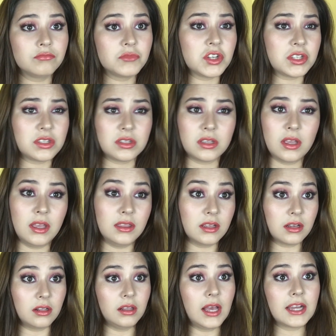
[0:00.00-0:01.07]
just in
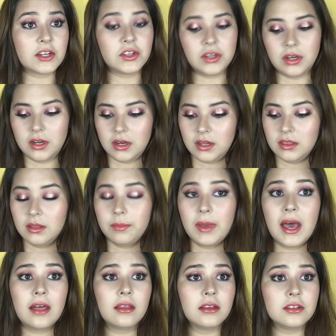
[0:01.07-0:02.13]
the collection and in the
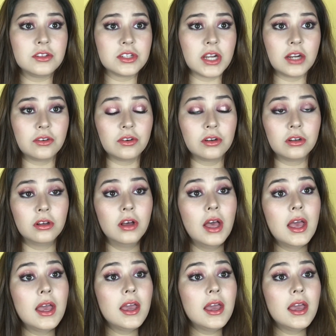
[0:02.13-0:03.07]
palette in general.